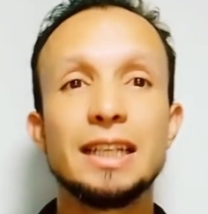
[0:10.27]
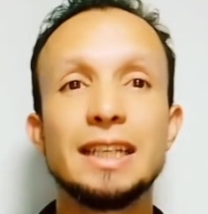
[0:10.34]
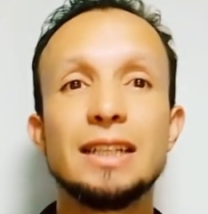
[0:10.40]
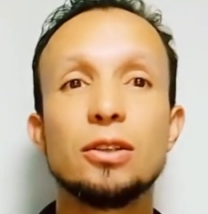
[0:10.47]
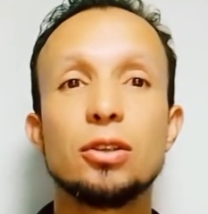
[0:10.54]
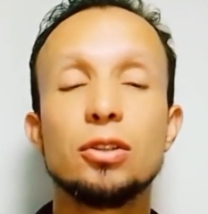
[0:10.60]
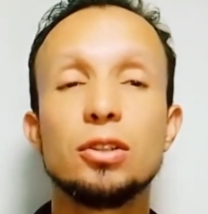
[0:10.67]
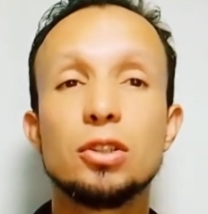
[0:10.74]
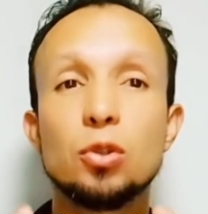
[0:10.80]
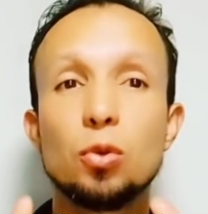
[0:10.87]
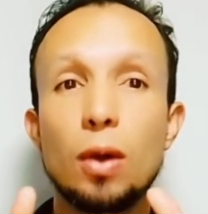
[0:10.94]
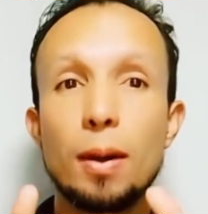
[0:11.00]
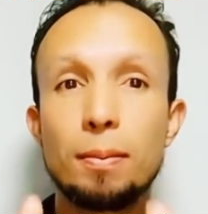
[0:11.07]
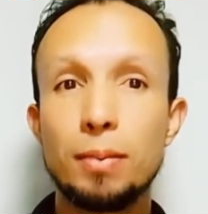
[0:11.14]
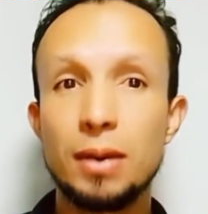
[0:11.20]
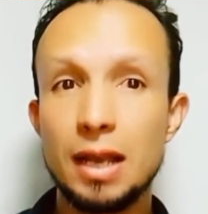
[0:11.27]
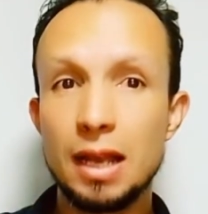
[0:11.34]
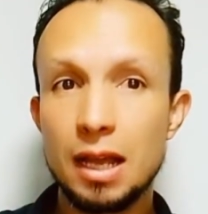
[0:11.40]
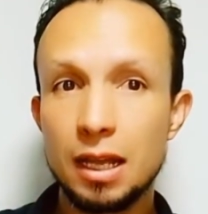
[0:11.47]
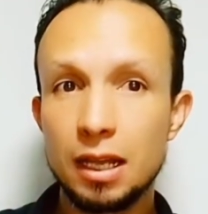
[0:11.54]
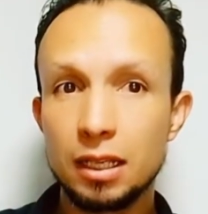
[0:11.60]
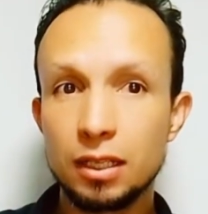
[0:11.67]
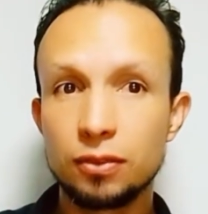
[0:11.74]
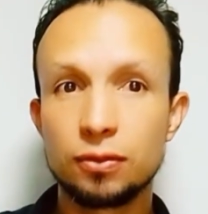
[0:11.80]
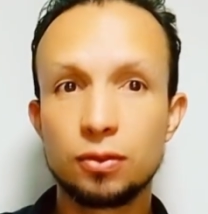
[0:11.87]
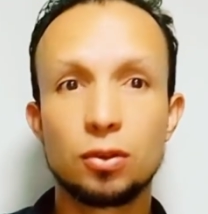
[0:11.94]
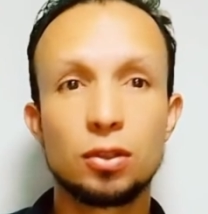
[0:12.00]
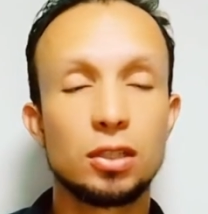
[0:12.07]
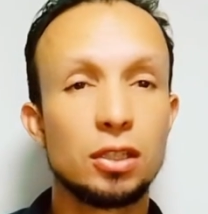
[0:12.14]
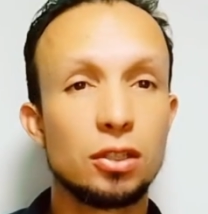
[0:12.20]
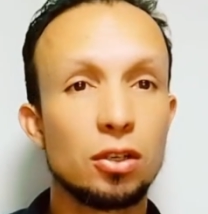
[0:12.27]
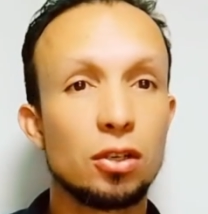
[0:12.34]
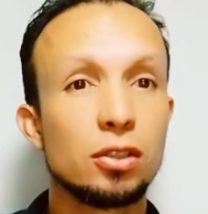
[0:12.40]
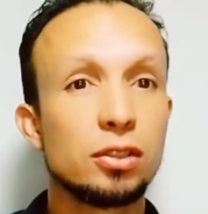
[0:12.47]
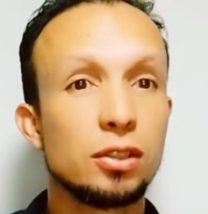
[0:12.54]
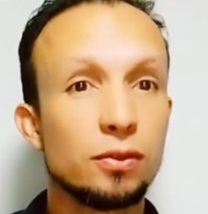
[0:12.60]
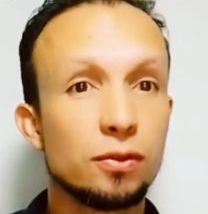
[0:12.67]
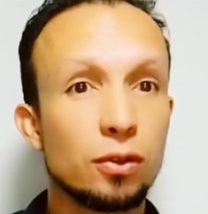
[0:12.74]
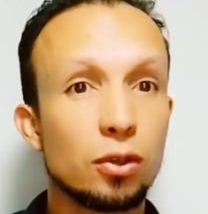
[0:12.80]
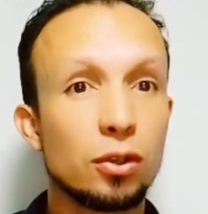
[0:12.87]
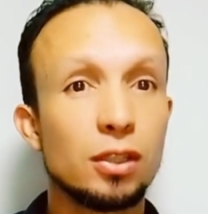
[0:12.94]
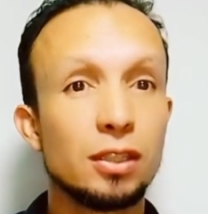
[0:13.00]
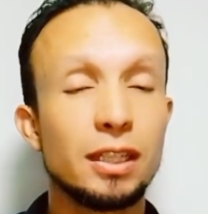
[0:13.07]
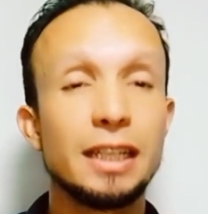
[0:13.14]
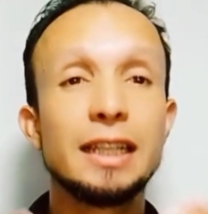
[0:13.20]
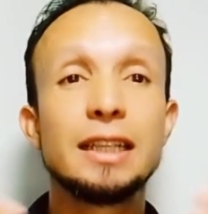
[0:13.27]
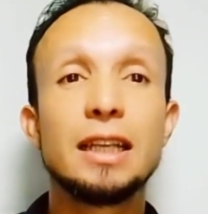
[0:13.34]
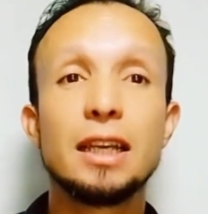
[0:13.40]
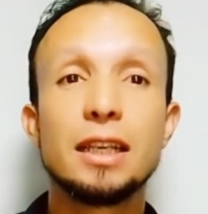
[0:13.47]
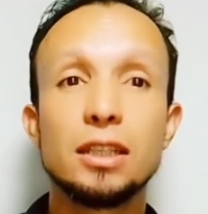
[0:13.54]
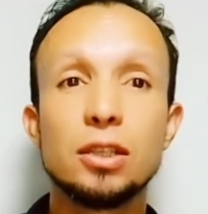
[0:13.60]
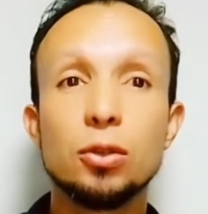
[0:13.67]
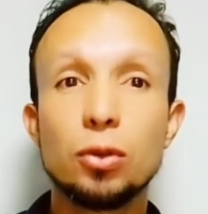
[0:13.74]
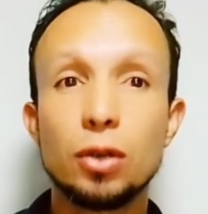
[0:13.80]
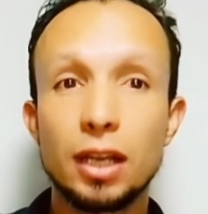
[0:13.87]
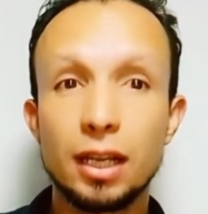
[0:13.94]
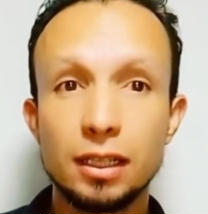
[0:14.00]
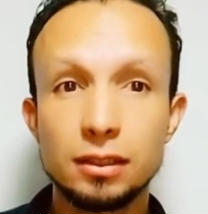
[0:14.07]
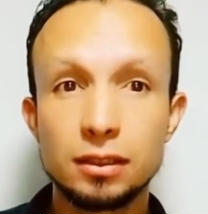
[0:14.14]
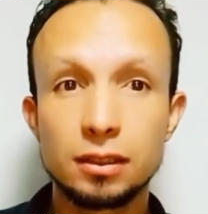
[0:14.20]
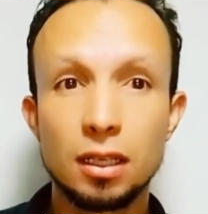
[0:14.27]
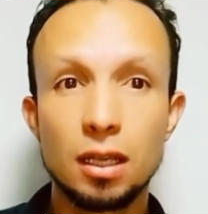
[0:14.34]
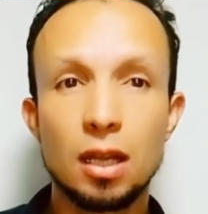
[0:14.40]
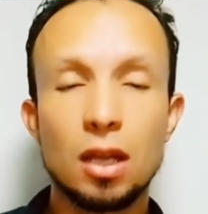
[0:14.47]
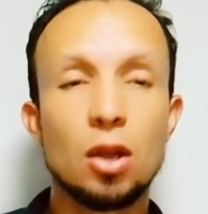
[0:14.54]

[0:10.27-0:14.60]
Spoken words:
in order to apply for the nursing board in the US?